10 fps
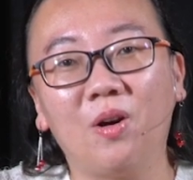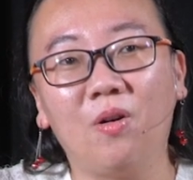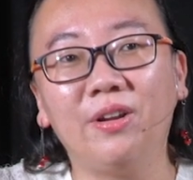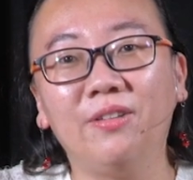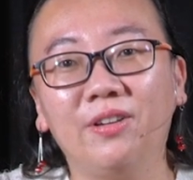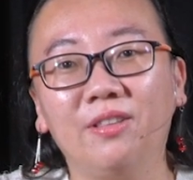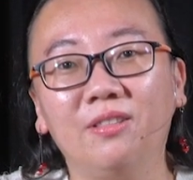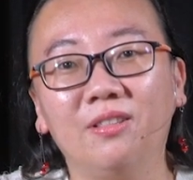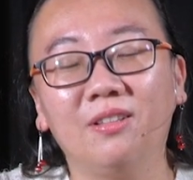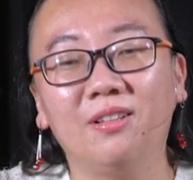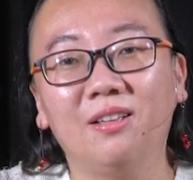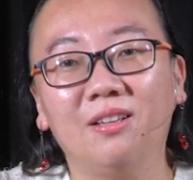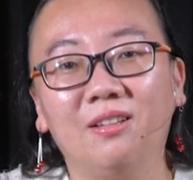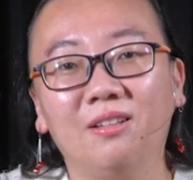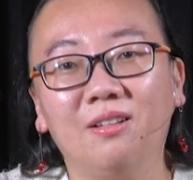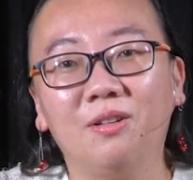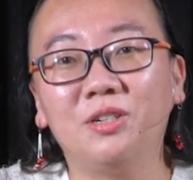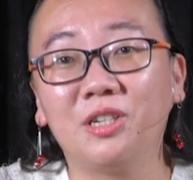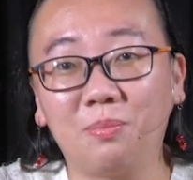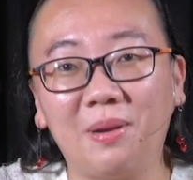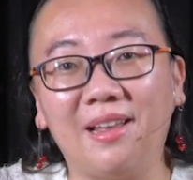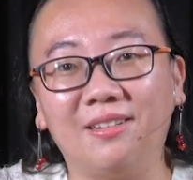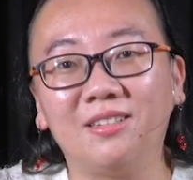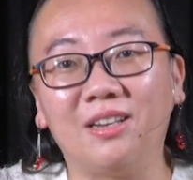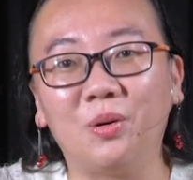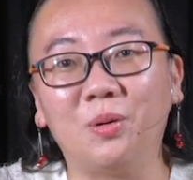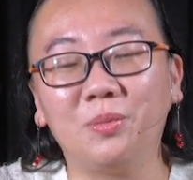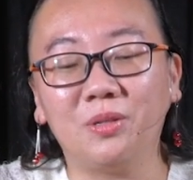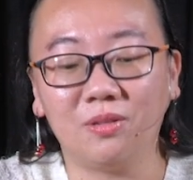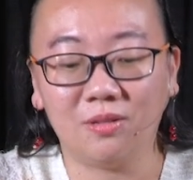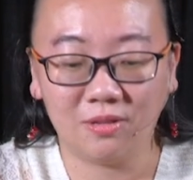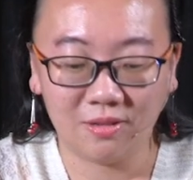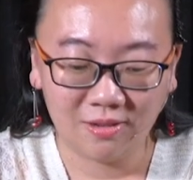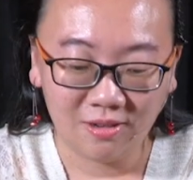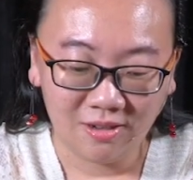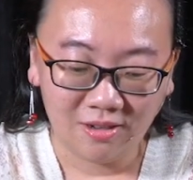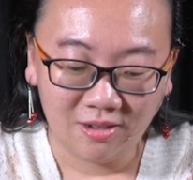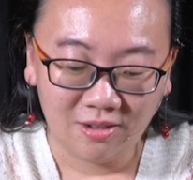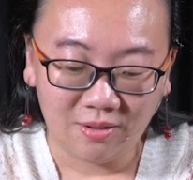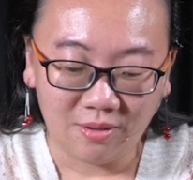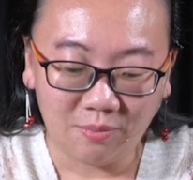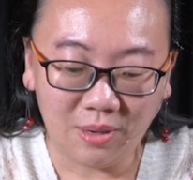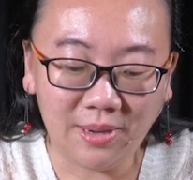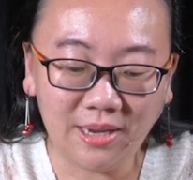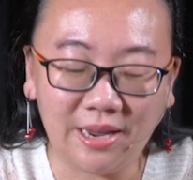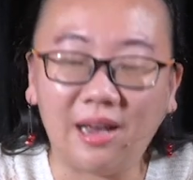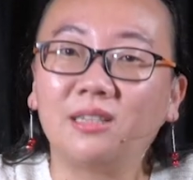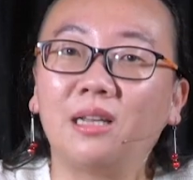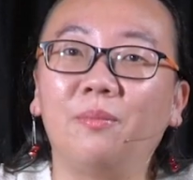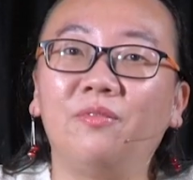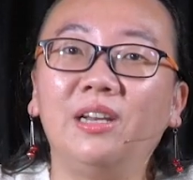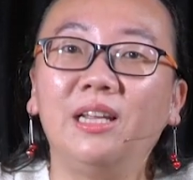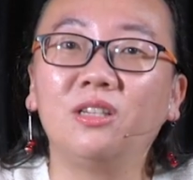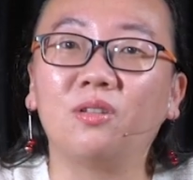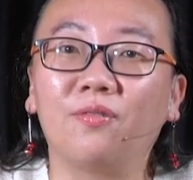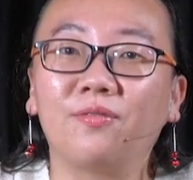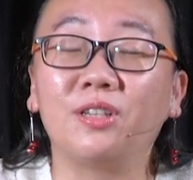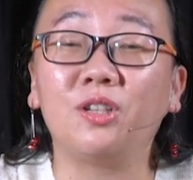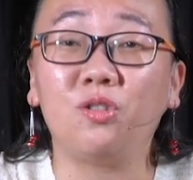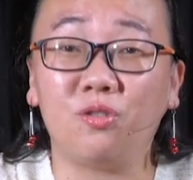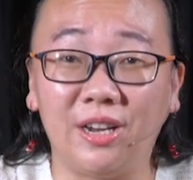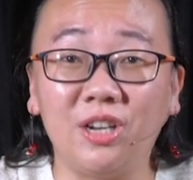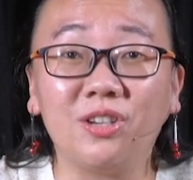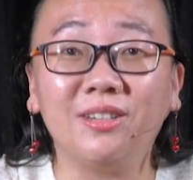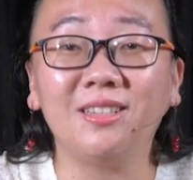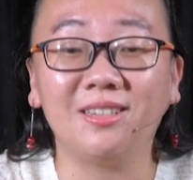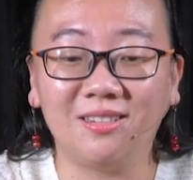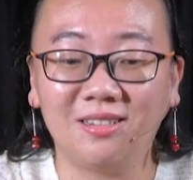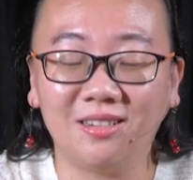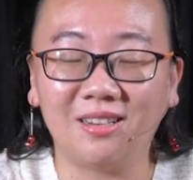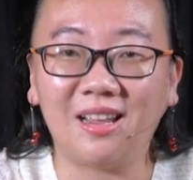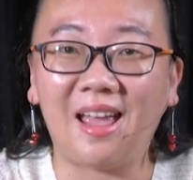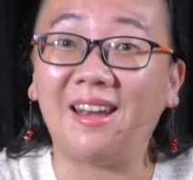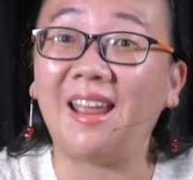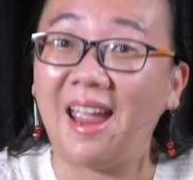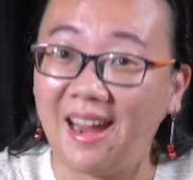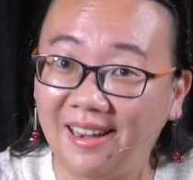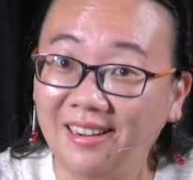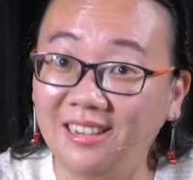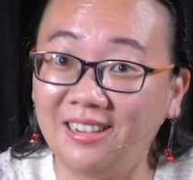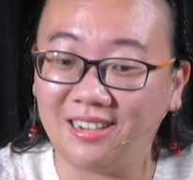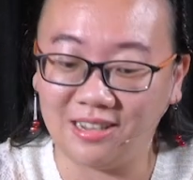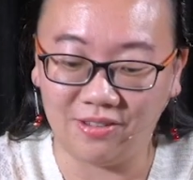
or even just plans and hopes. Maybe there are some feelings of frustrations and anger